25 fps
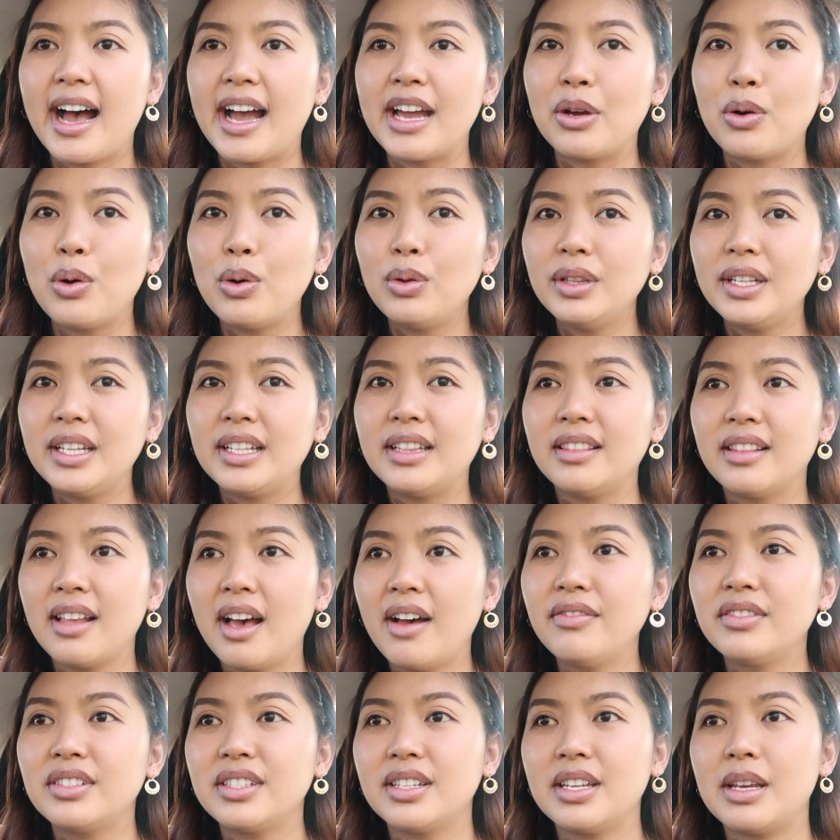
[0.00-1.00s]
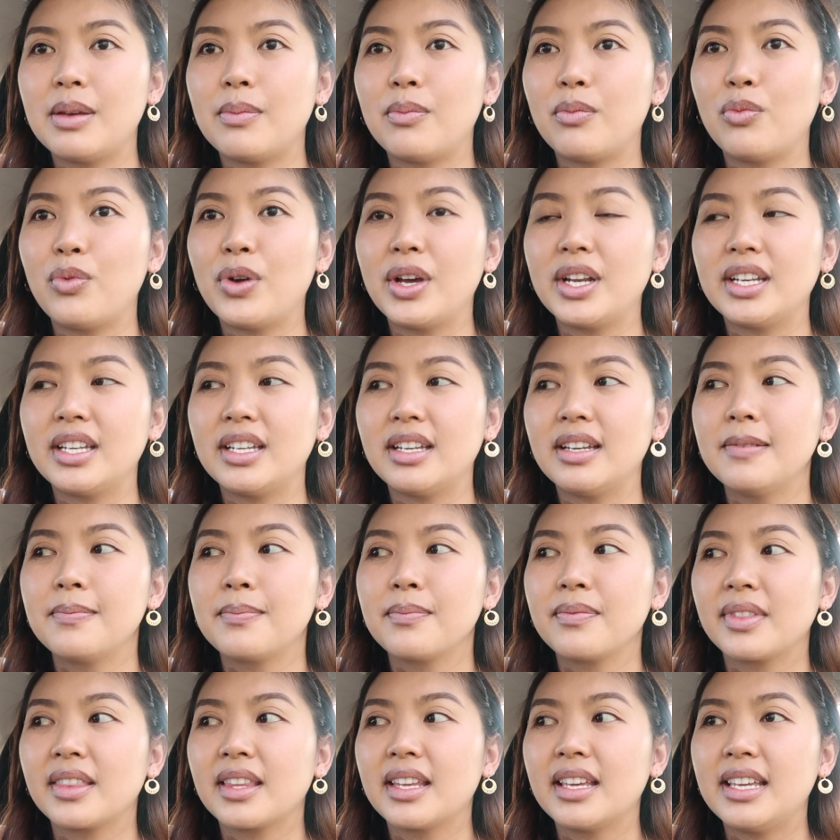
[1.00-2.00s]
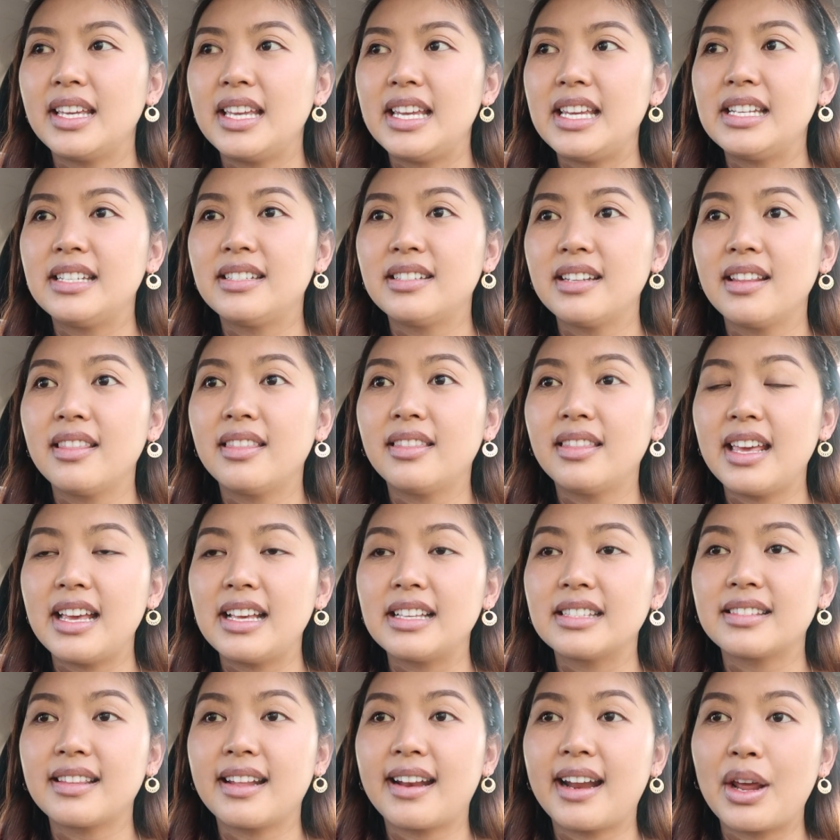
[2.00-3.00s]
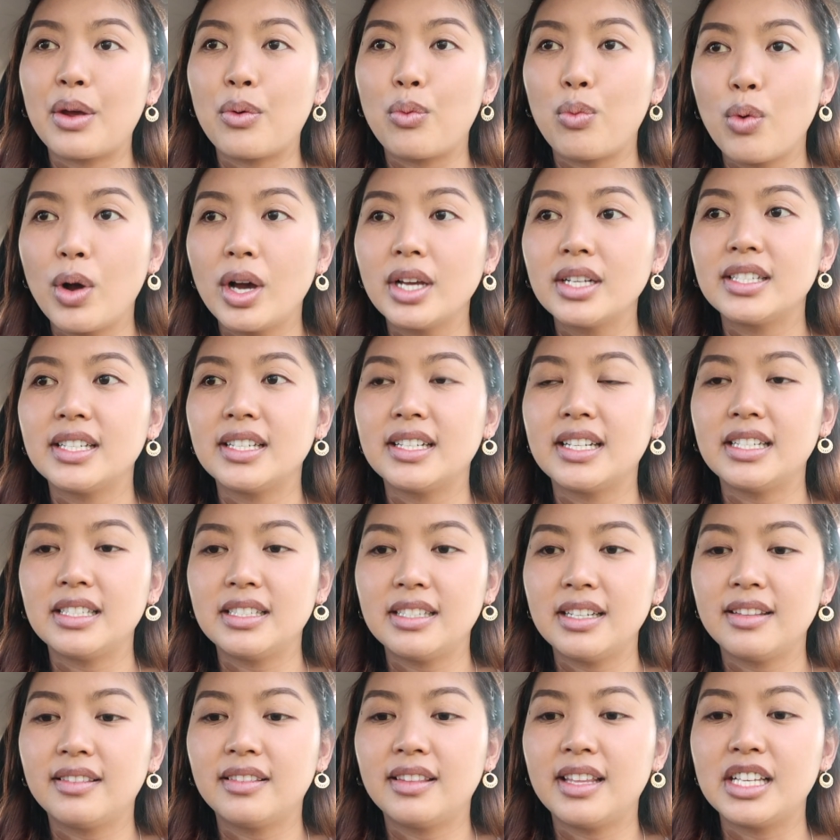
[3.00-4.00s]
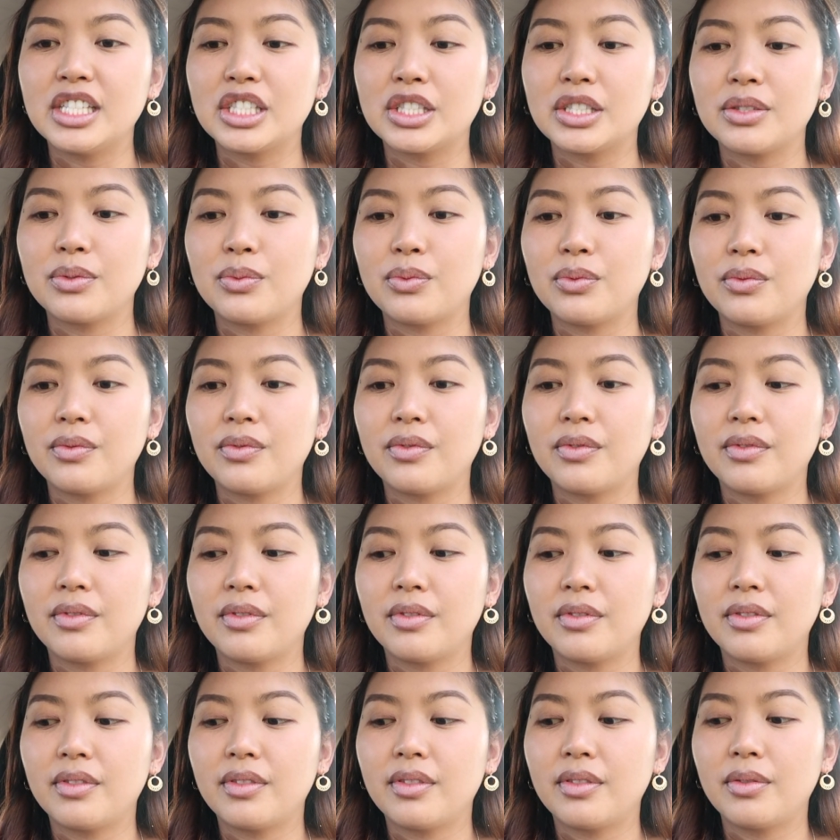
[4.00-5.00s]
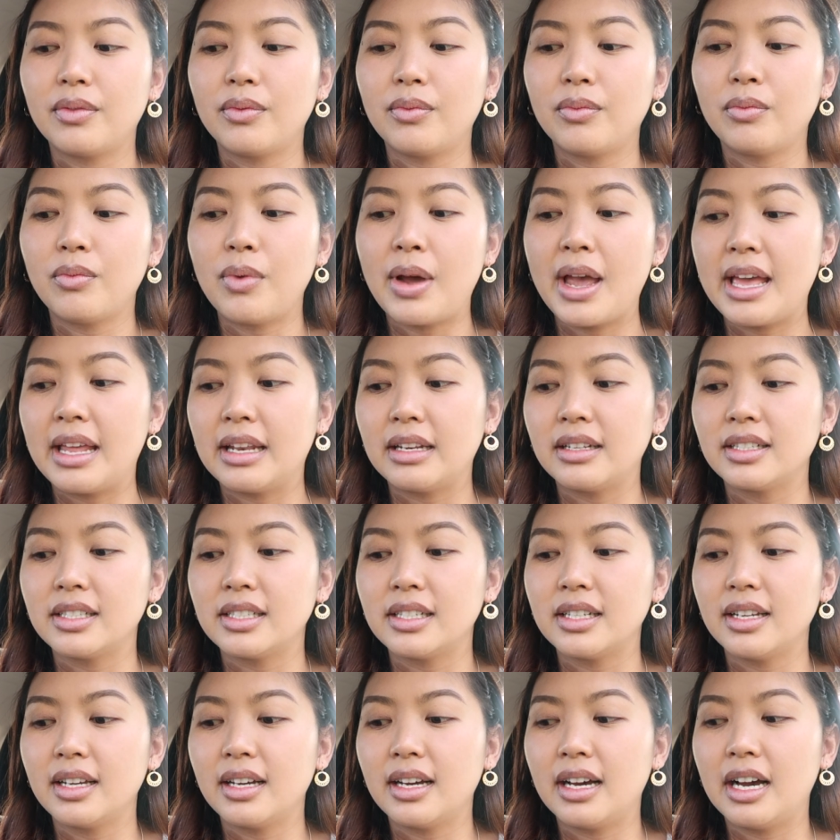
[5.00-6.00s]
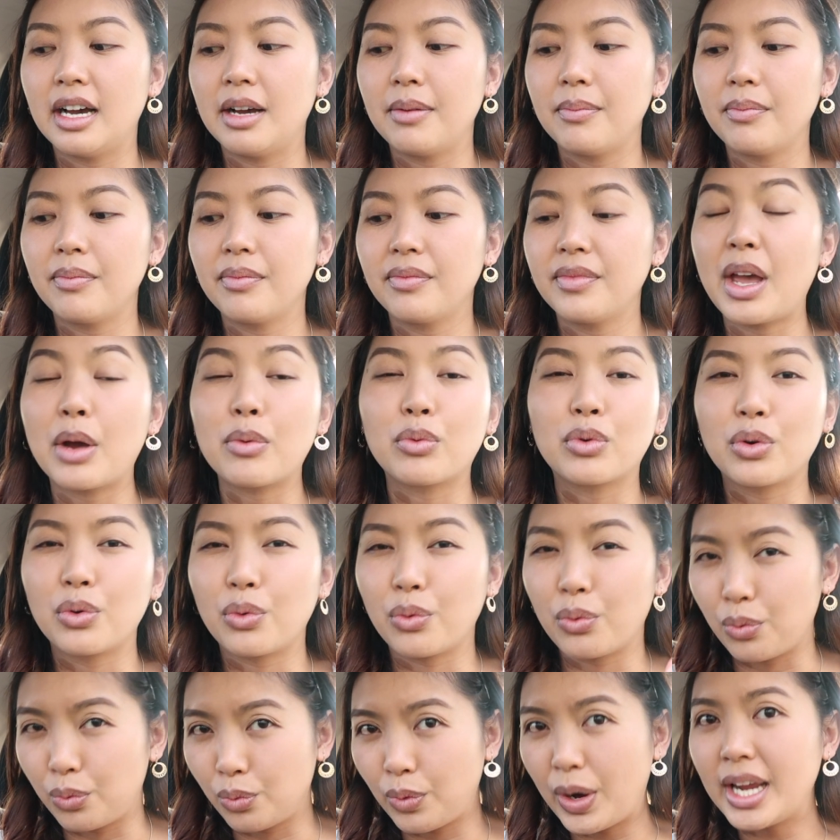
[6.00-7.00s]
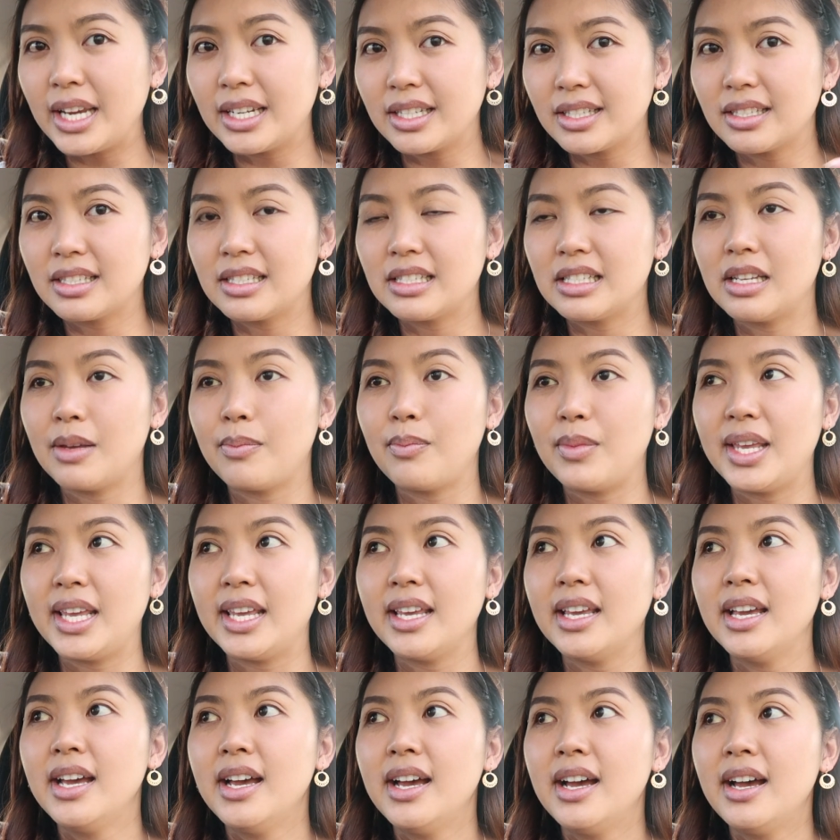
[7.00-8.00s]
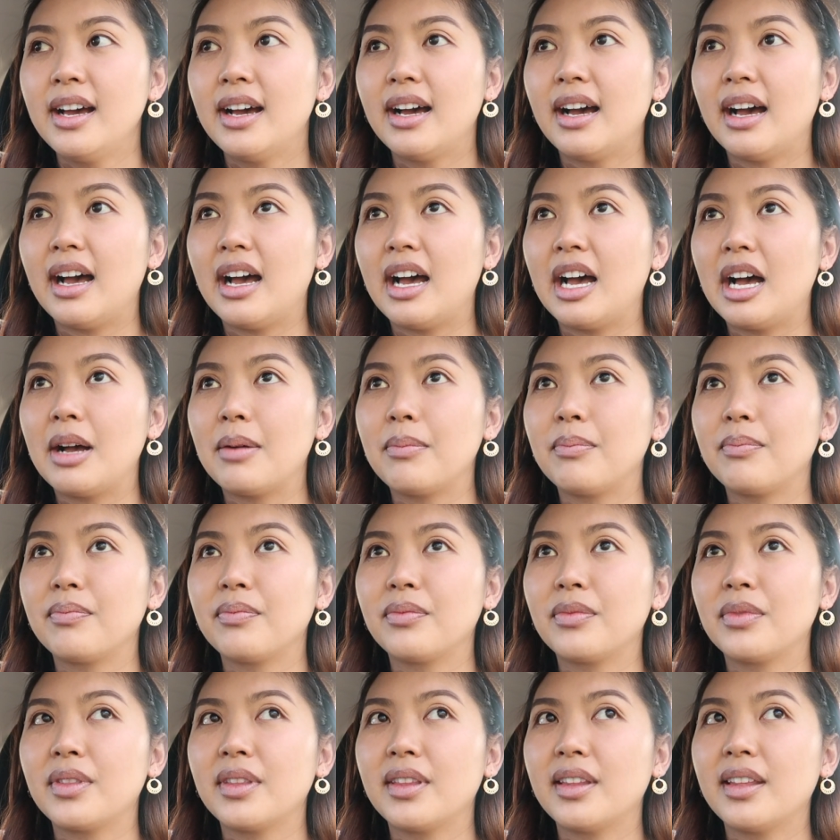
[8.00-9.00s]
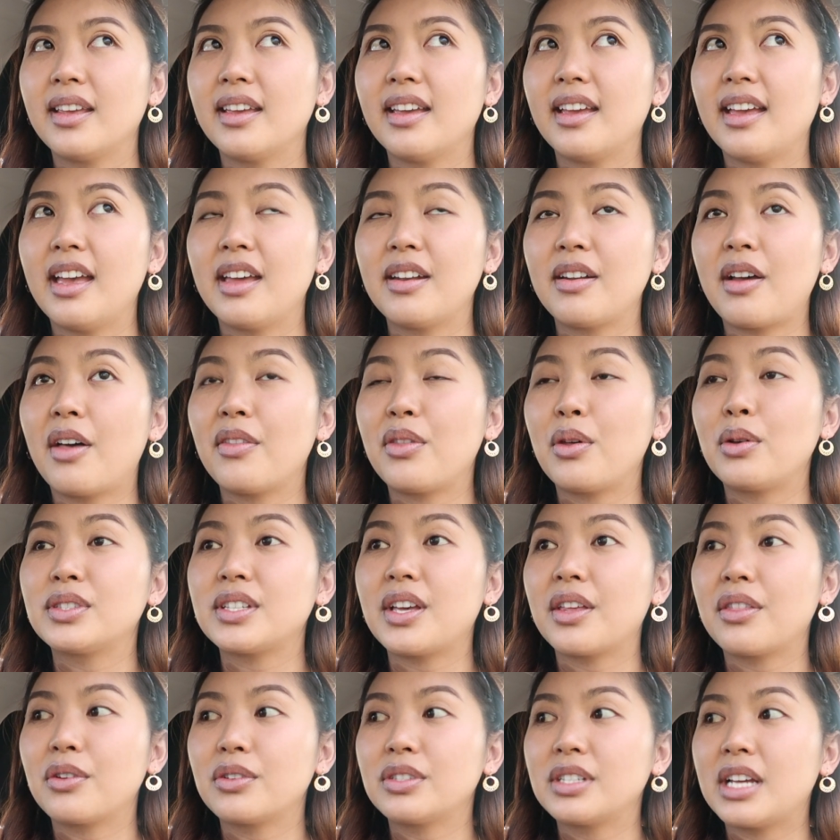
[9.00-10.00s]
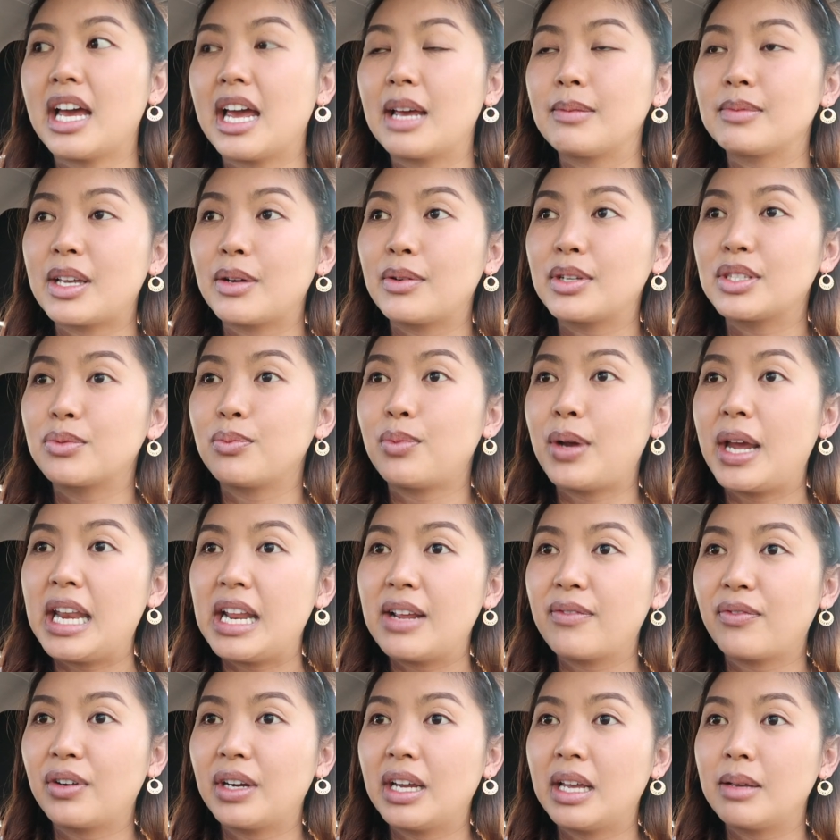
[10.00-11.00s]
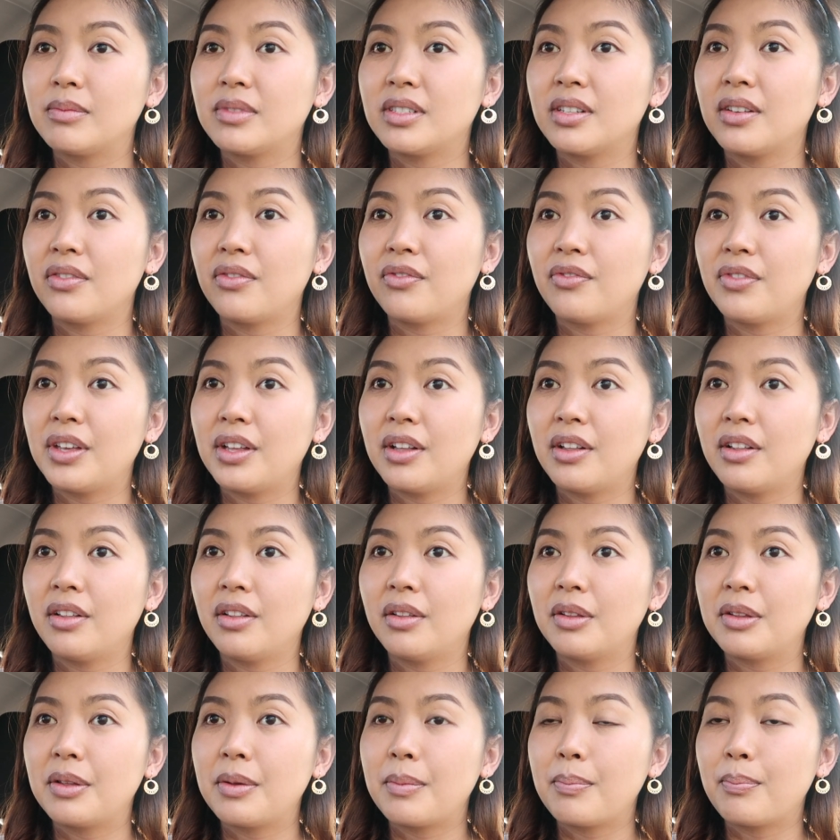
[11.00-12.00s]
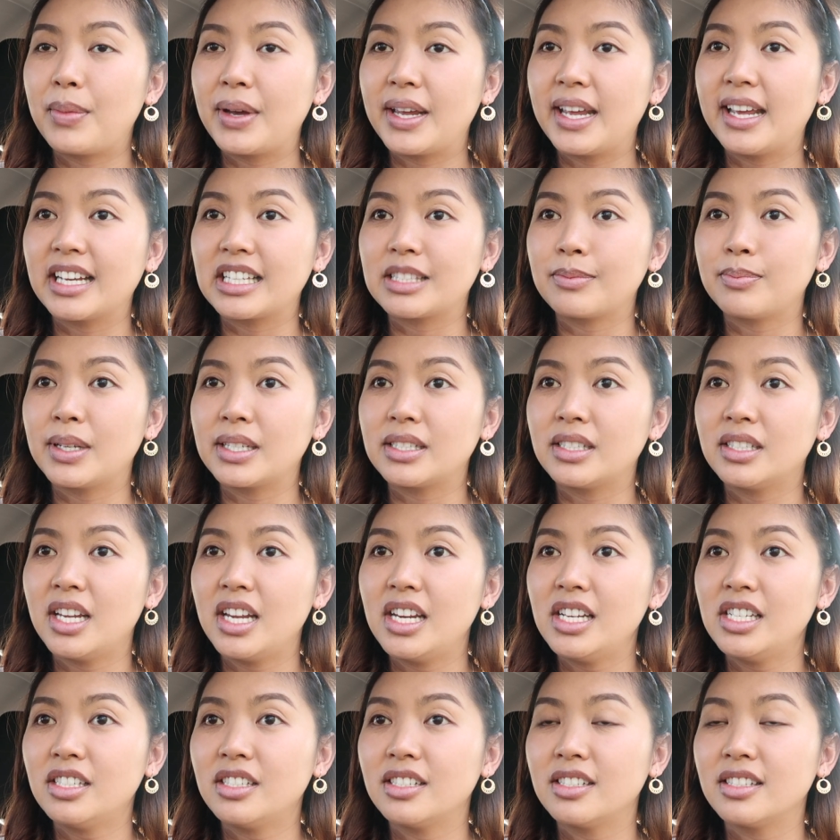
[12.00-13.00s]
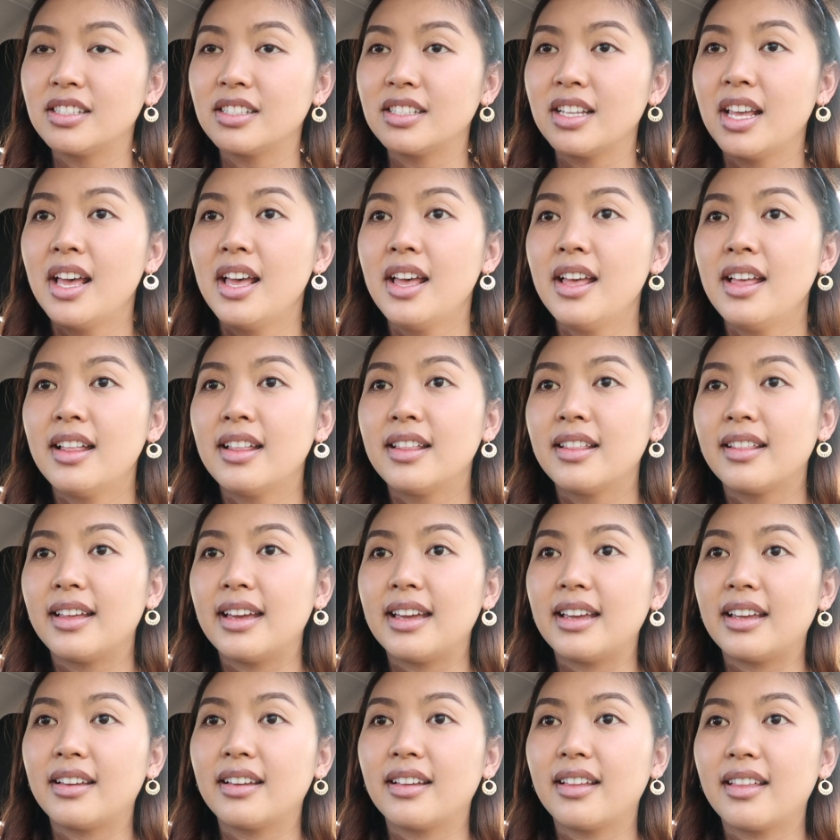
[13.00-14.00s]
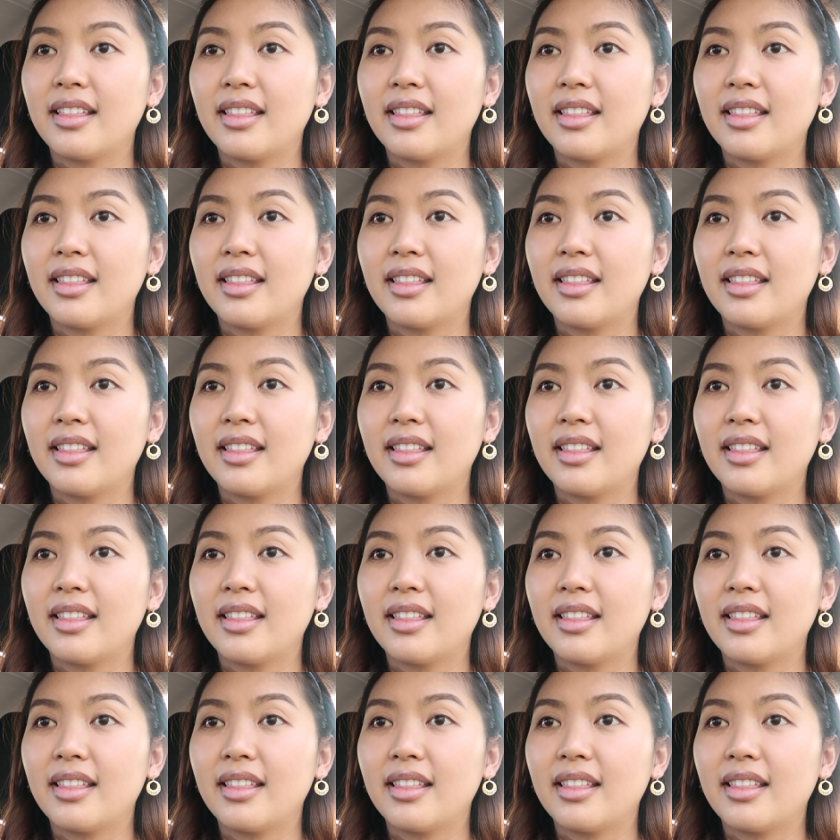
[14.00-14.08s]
I only loved him when he did things that I wanted and did things when that were right to me. And all those other times I was waiting for him to fill my expectations, like